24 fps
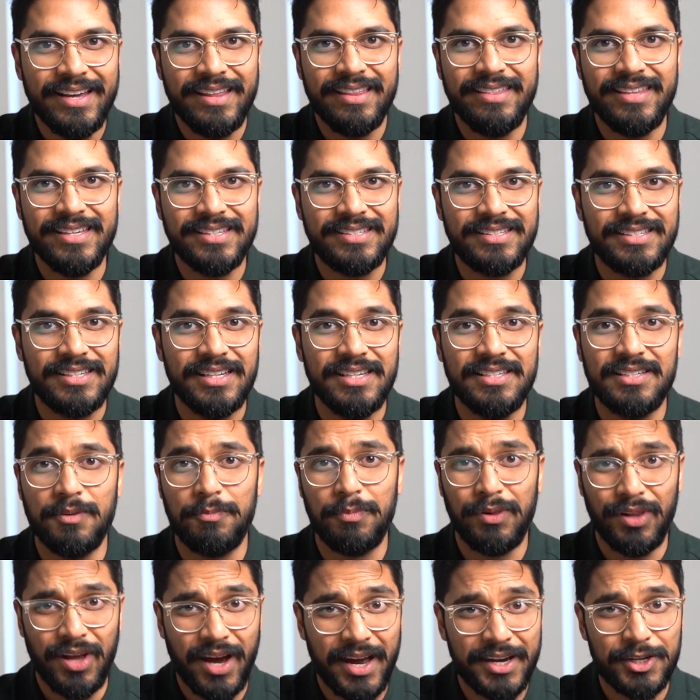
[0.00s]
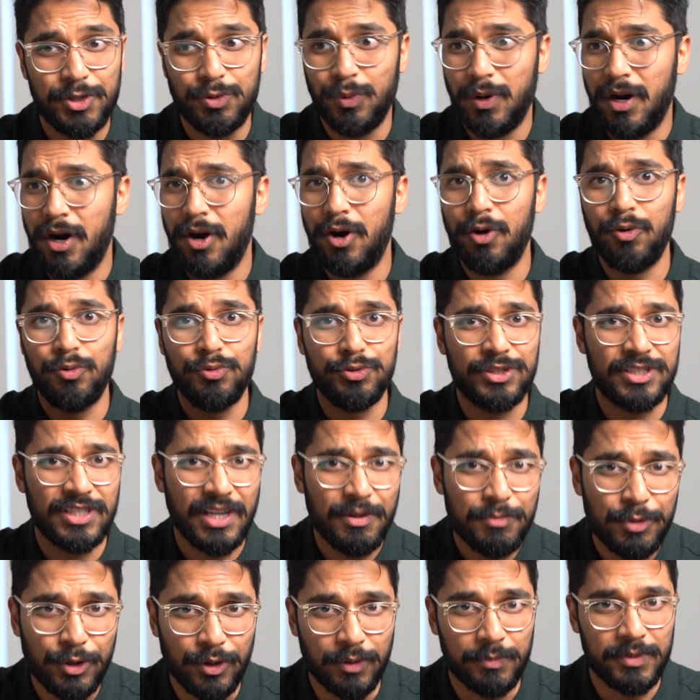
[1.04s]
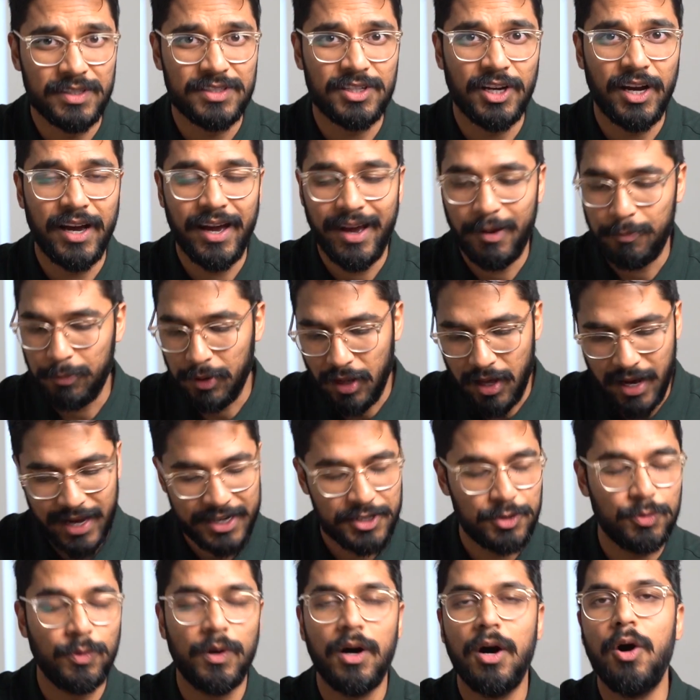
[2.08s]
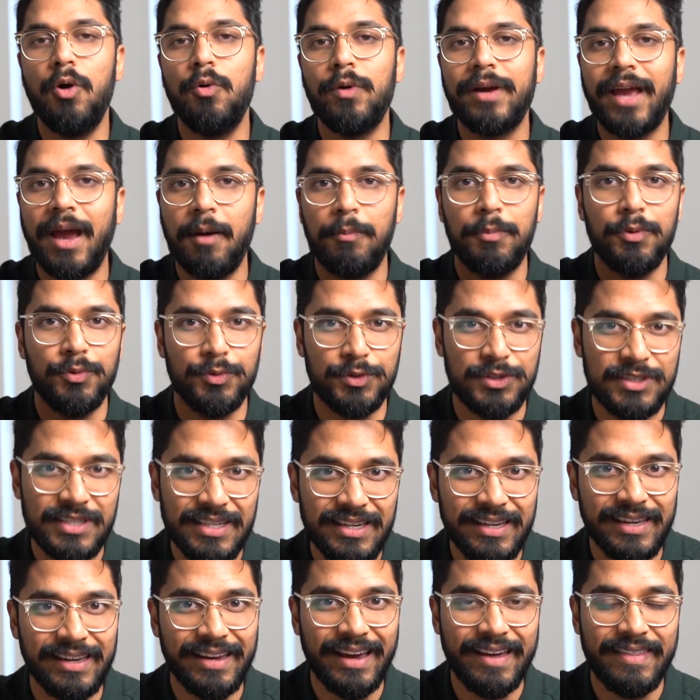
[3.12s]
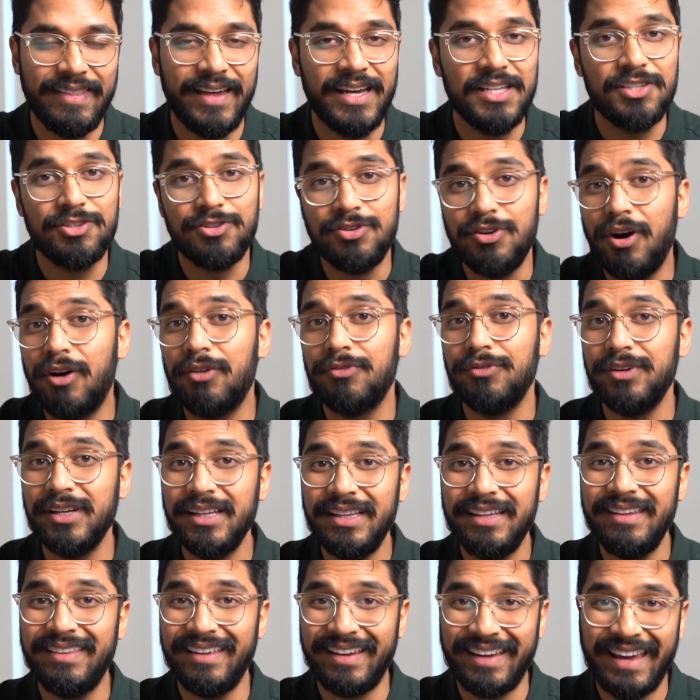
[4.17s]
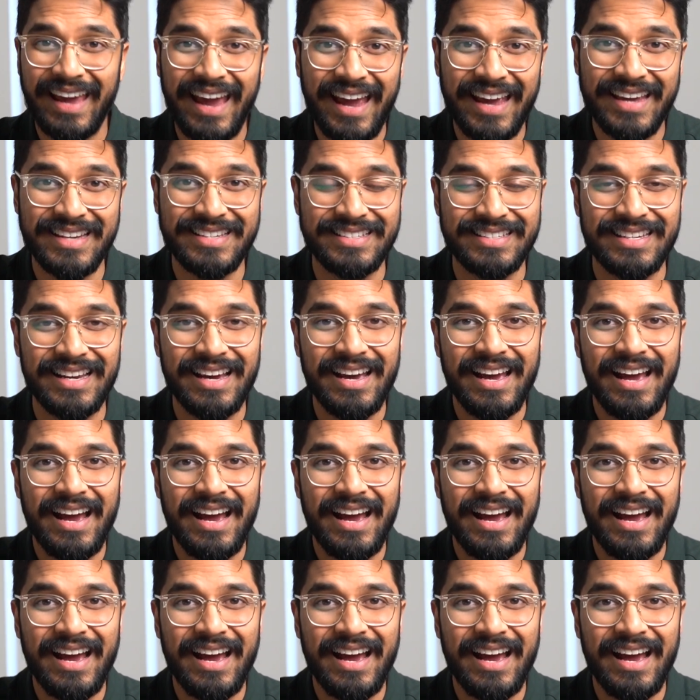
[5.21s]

This is applying to a whole suburb. It's applying to a whole capital city. And that's not really the case